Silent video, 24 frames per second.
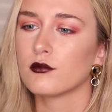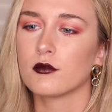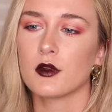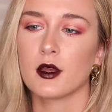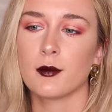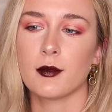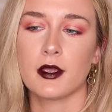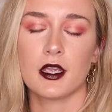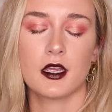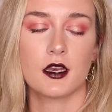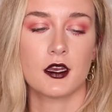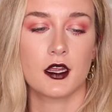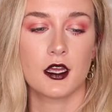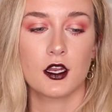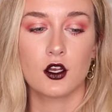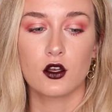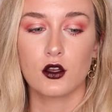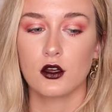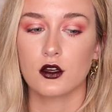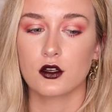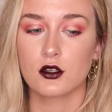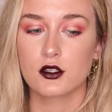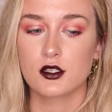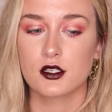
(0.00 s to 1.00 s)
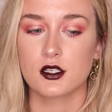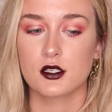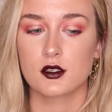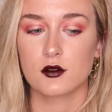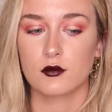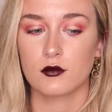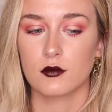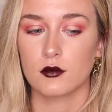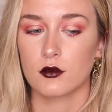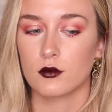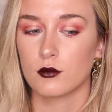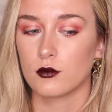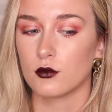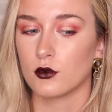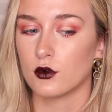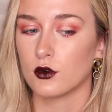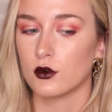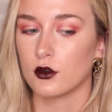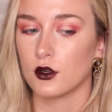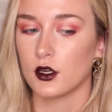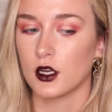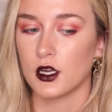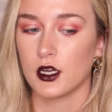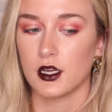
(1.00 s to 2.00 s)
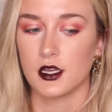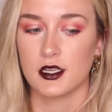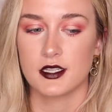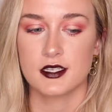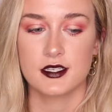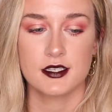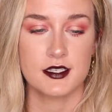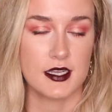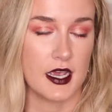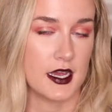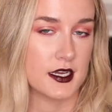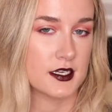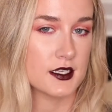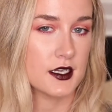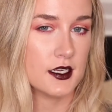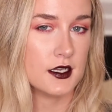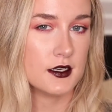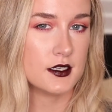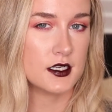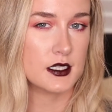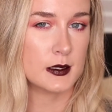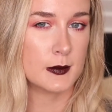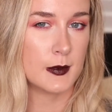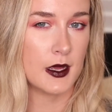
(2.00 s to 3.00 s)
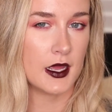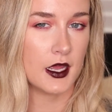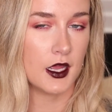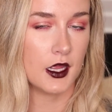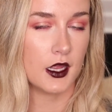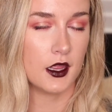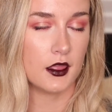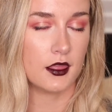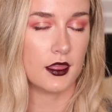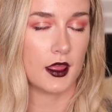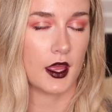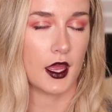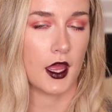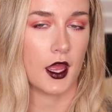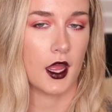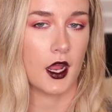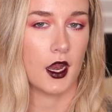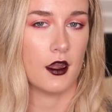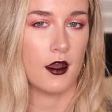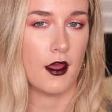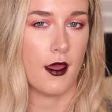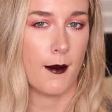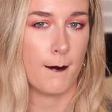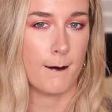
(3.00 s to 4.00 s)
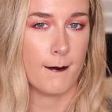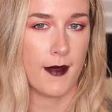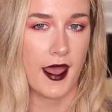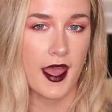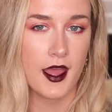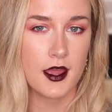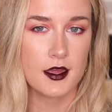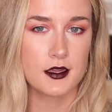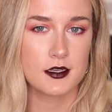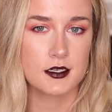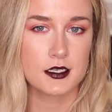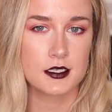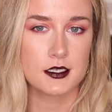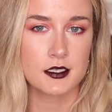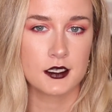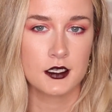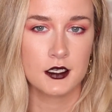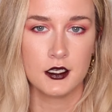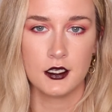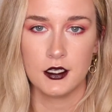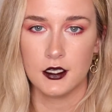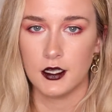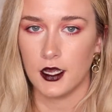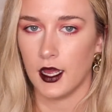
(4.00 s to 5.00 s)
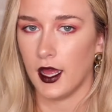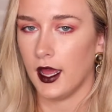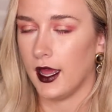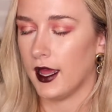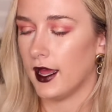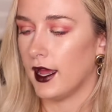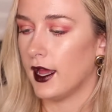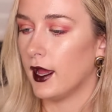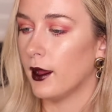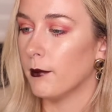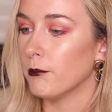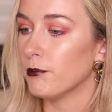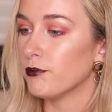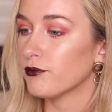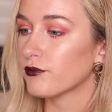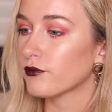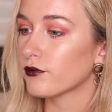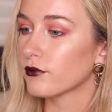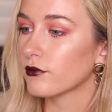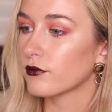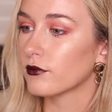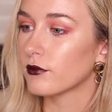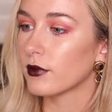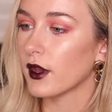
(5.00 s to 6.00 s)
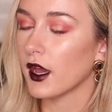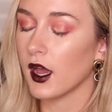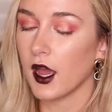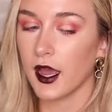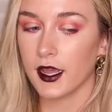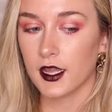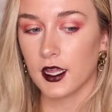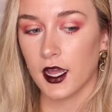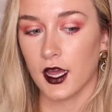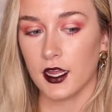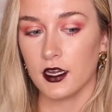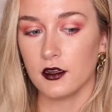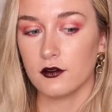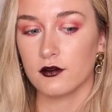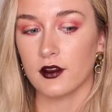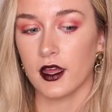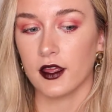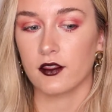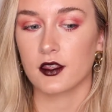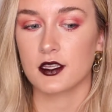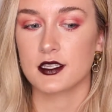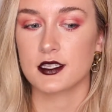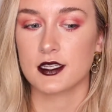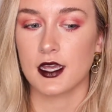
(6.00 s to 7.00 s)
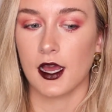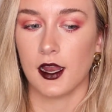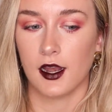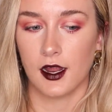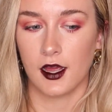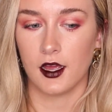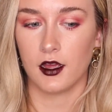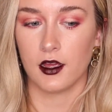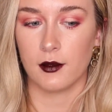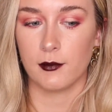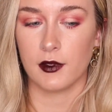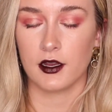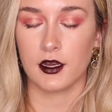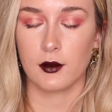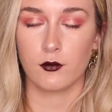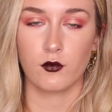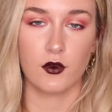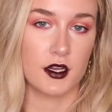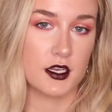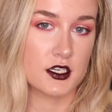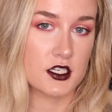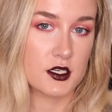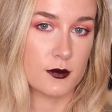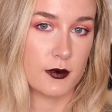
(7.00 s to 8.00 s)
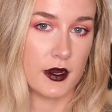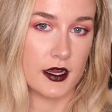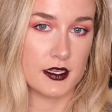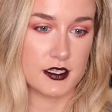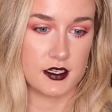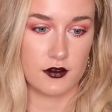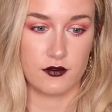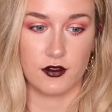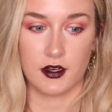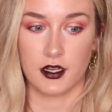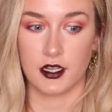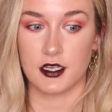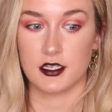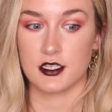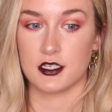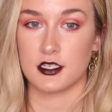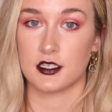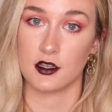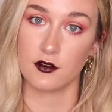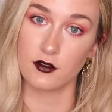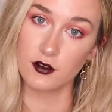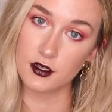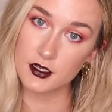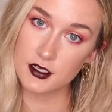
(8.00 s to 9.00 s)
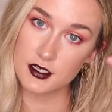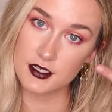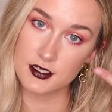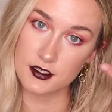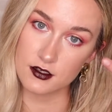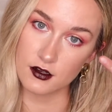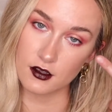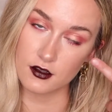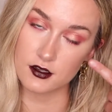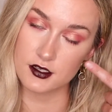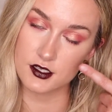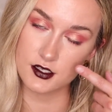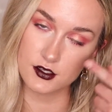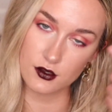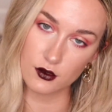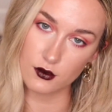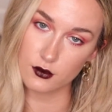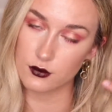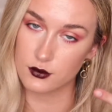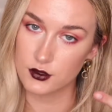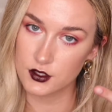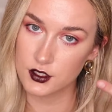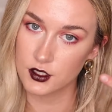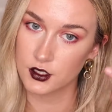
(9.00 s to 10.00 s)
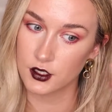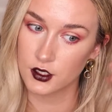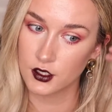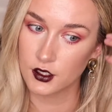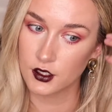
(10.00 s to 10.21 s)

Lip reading: I mean, it looks more satin to me than matte. But I kind of like this colour. I mean, I'm really into browns. I feel like it definitely does not suit